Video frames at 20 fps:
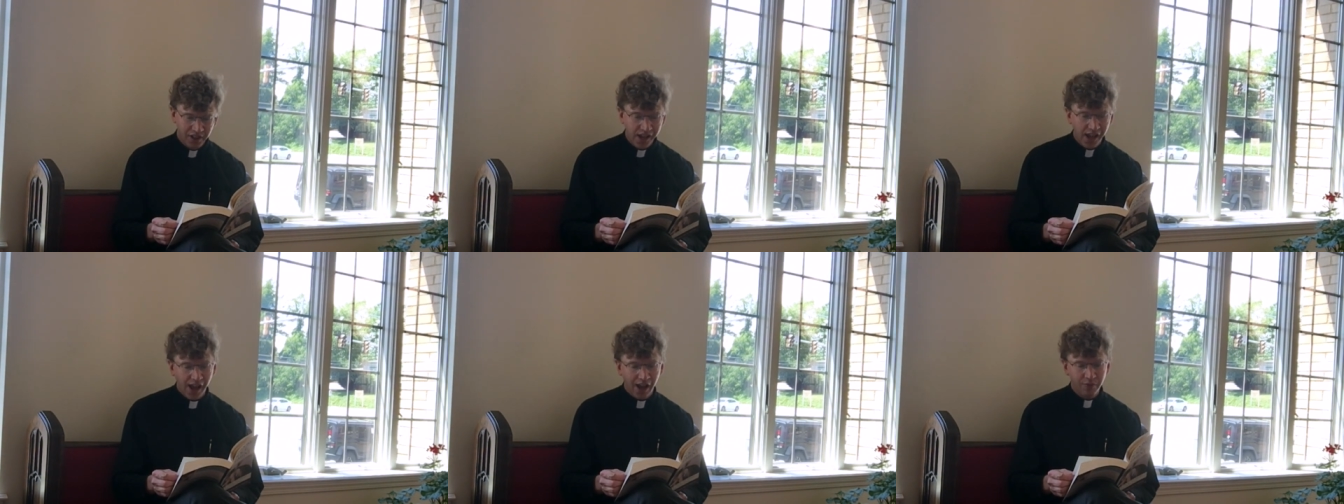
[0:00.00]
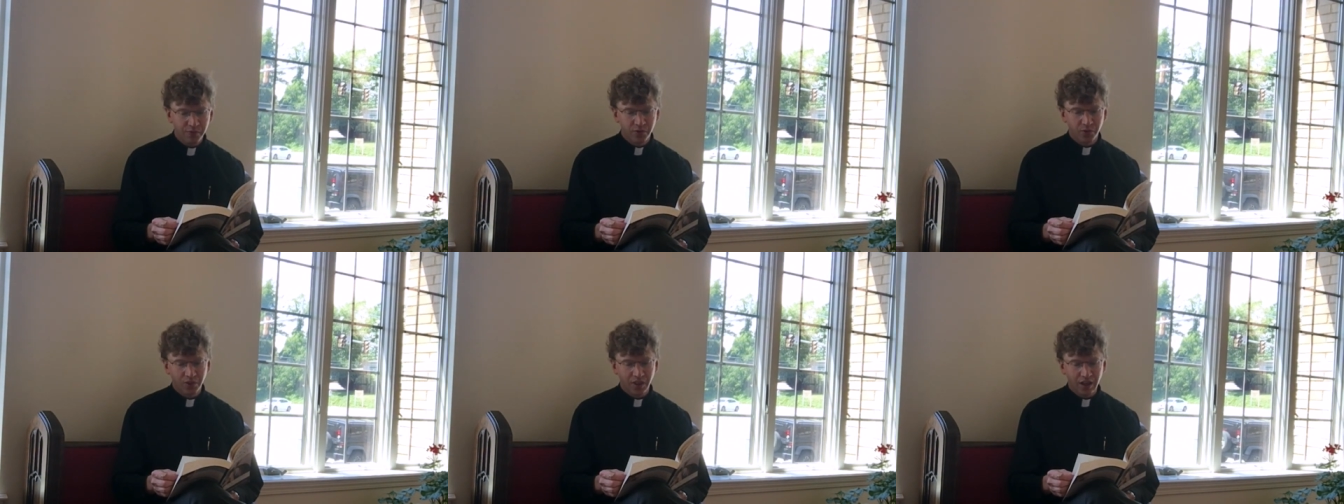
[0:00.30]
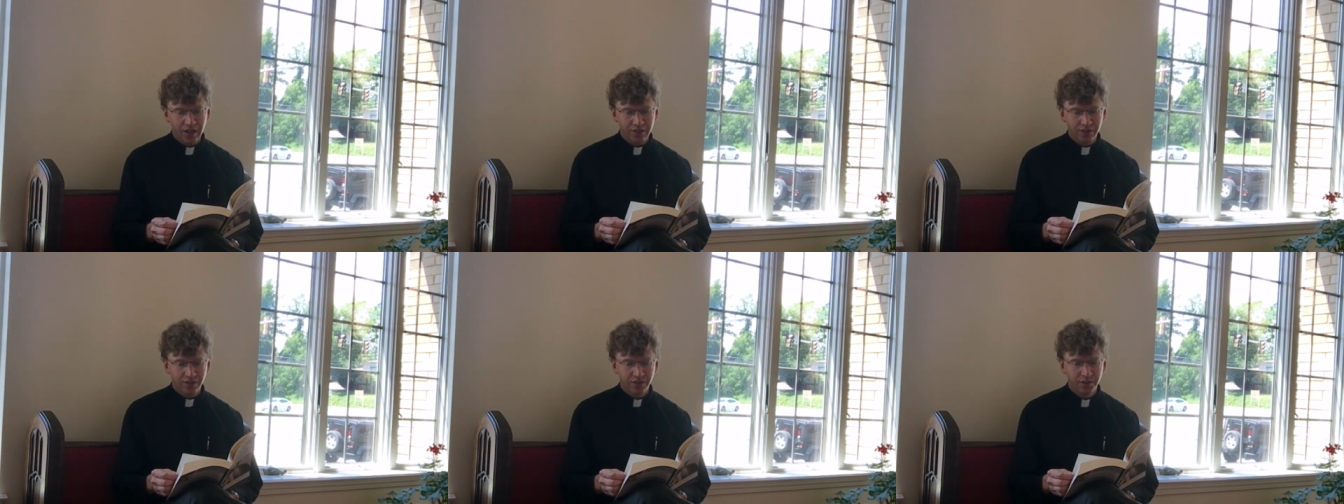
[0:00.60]
After
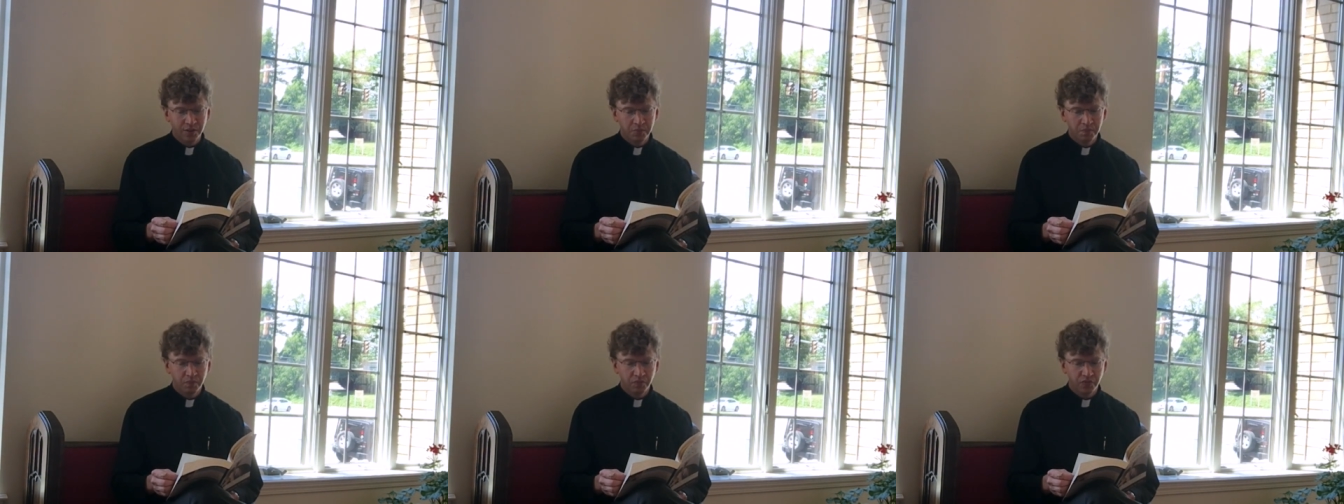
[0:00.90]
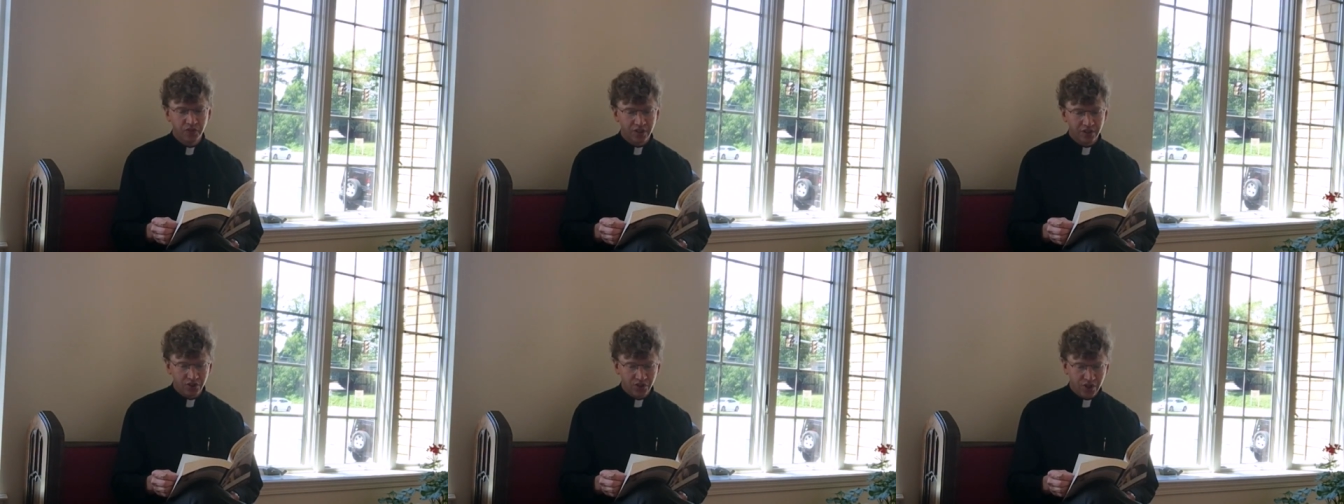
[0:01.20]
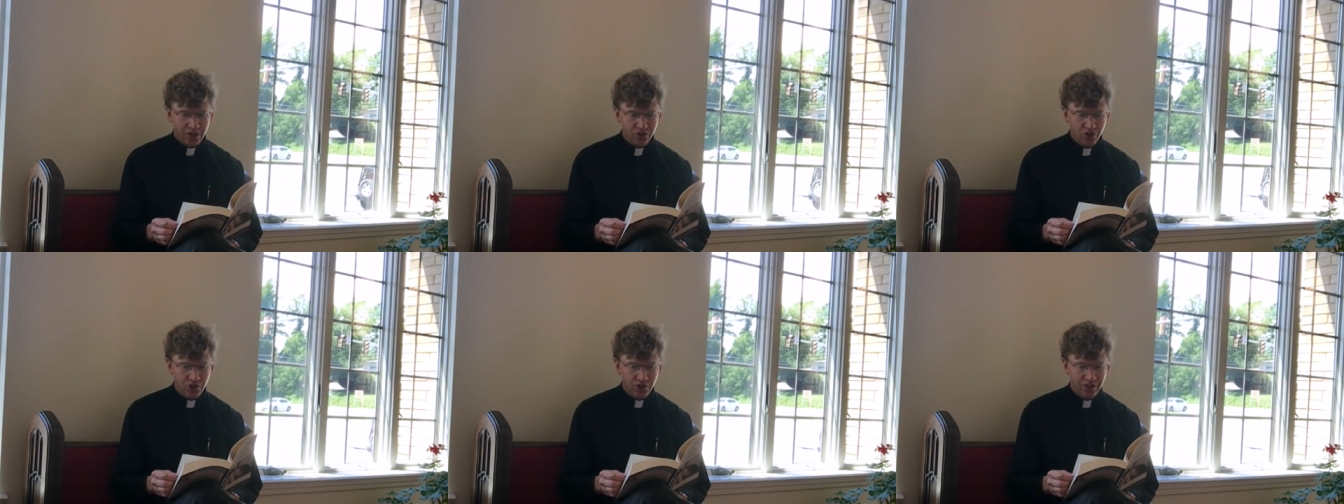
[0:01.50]
that, the
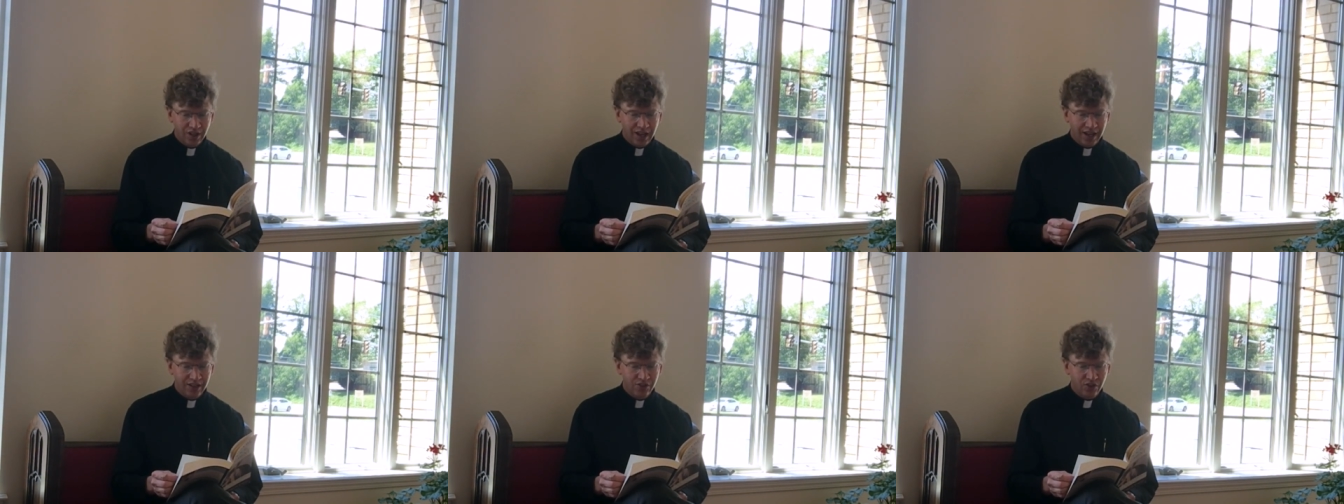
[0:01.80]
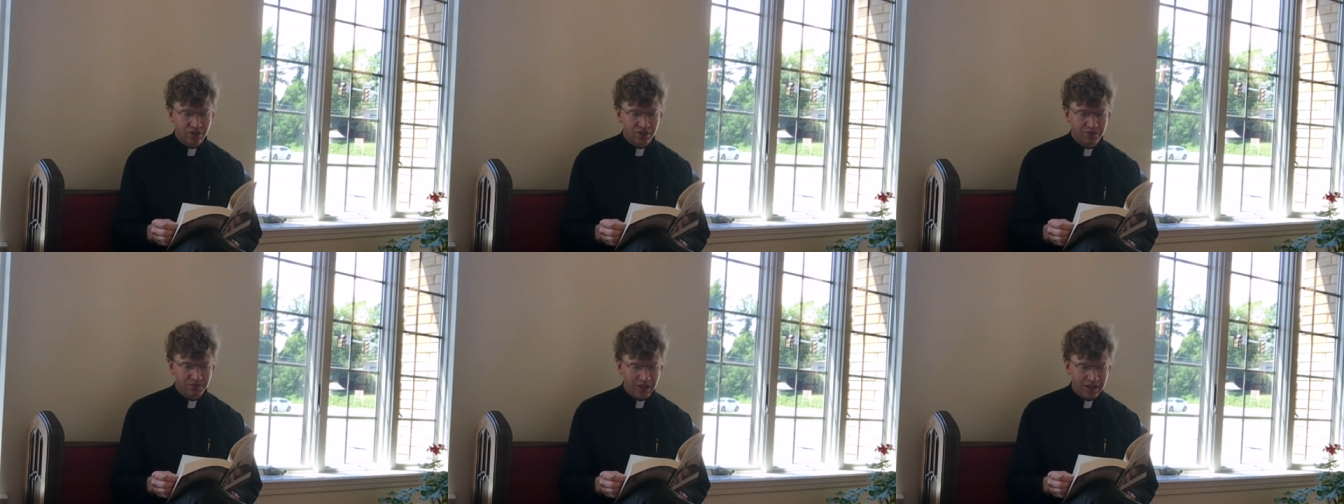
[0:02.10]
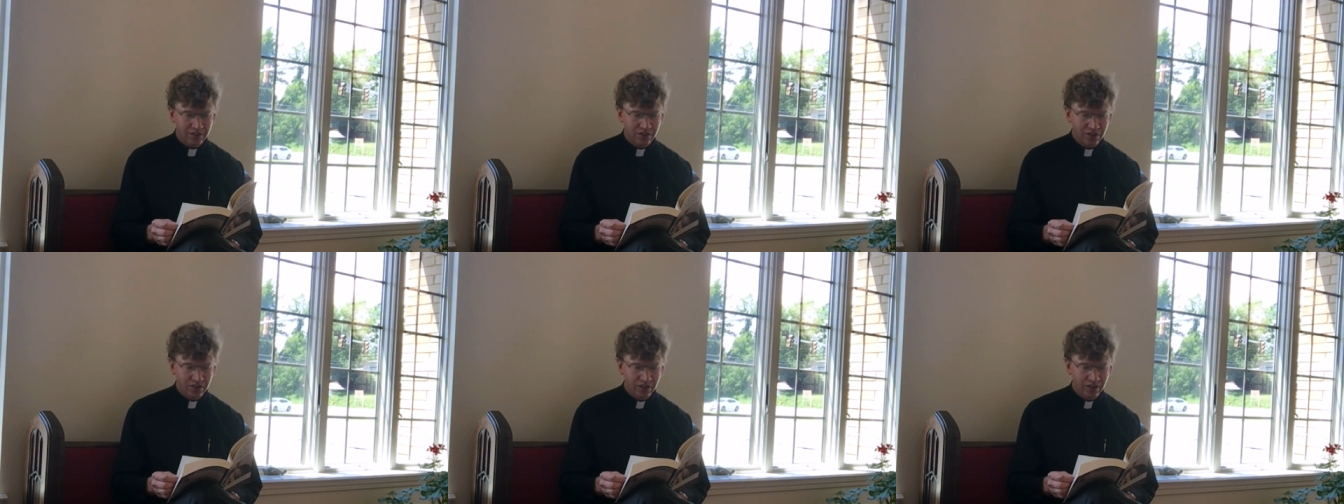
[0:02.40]
ascension as an
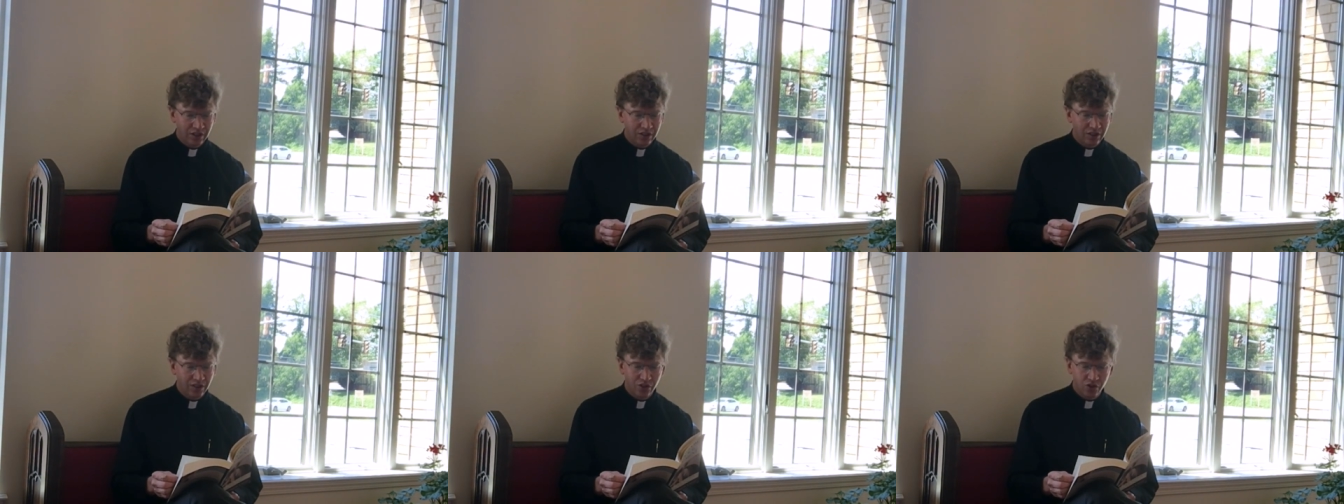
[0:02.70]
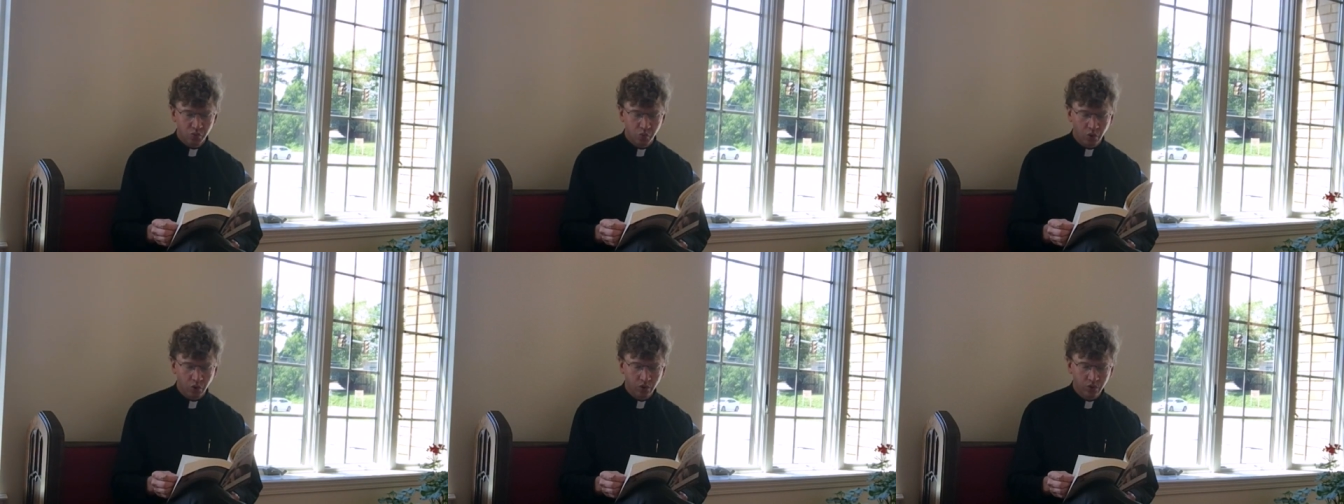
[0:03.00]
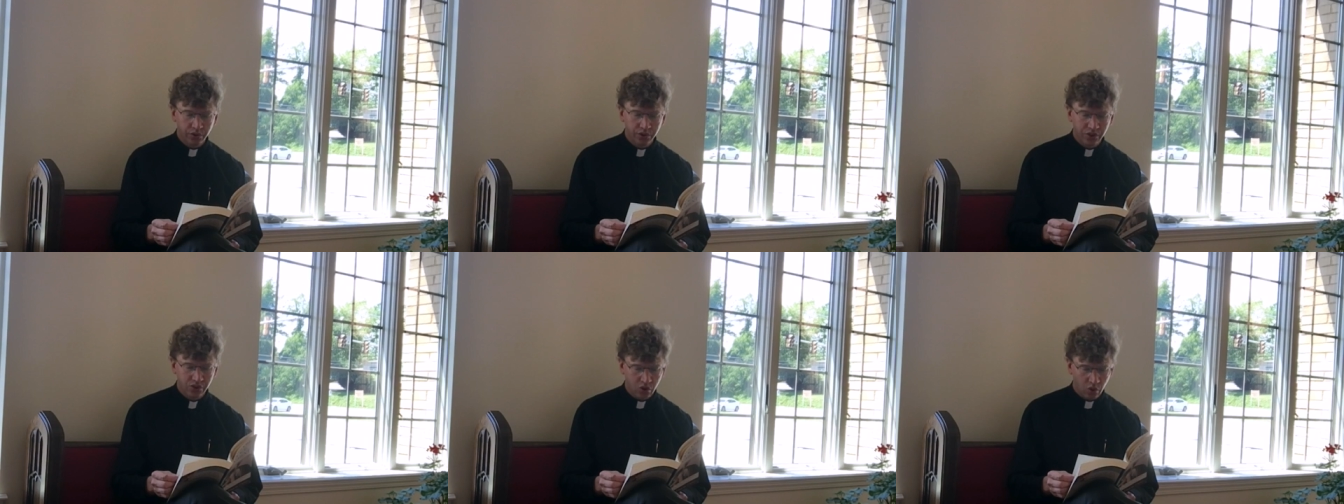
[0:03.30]
event in this
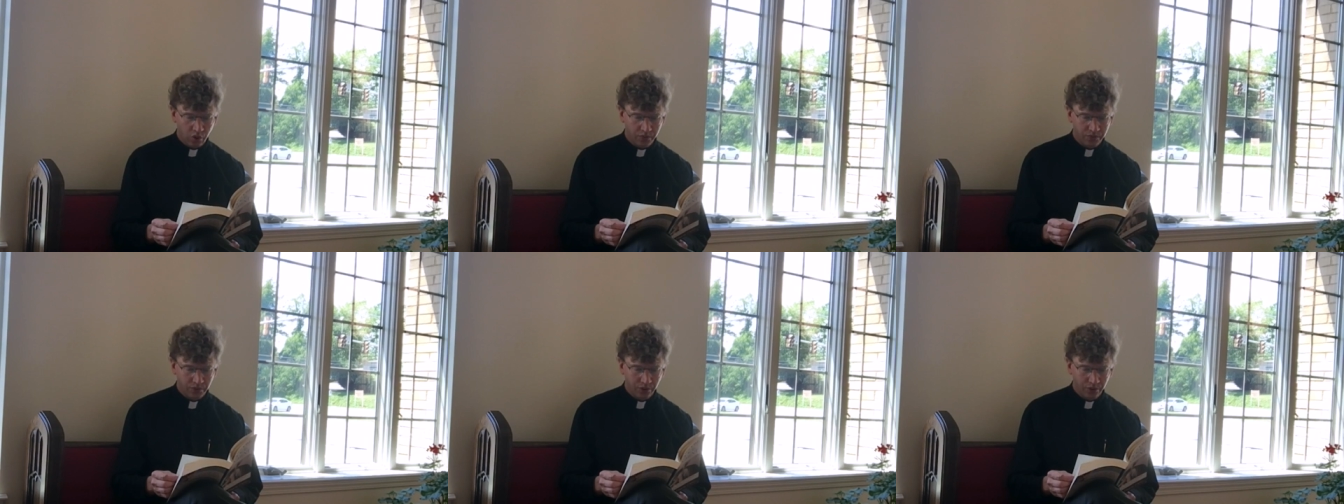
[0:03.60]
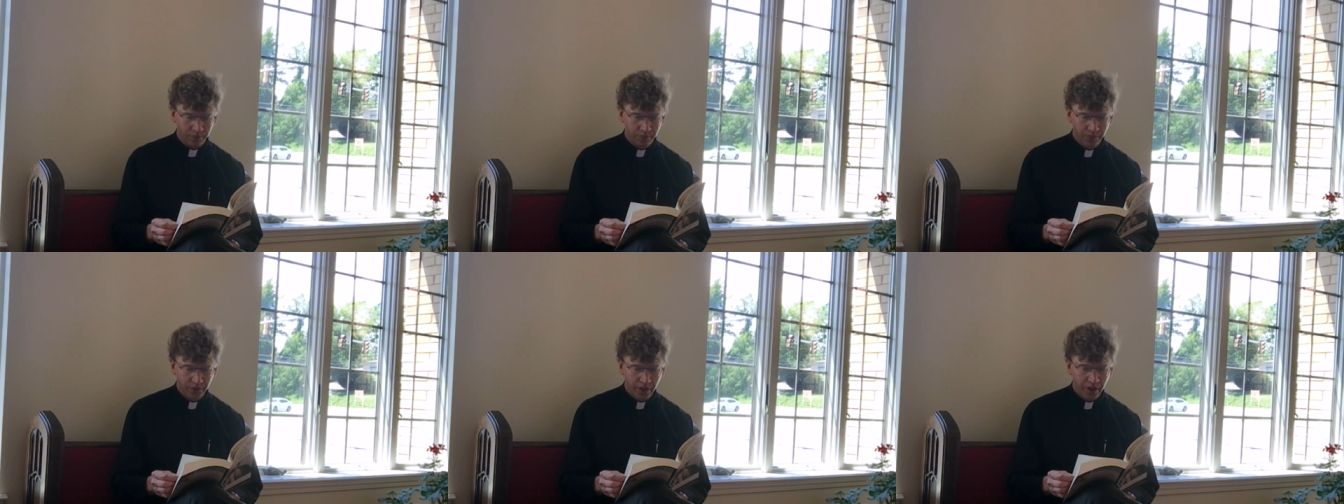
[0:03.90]
world is over,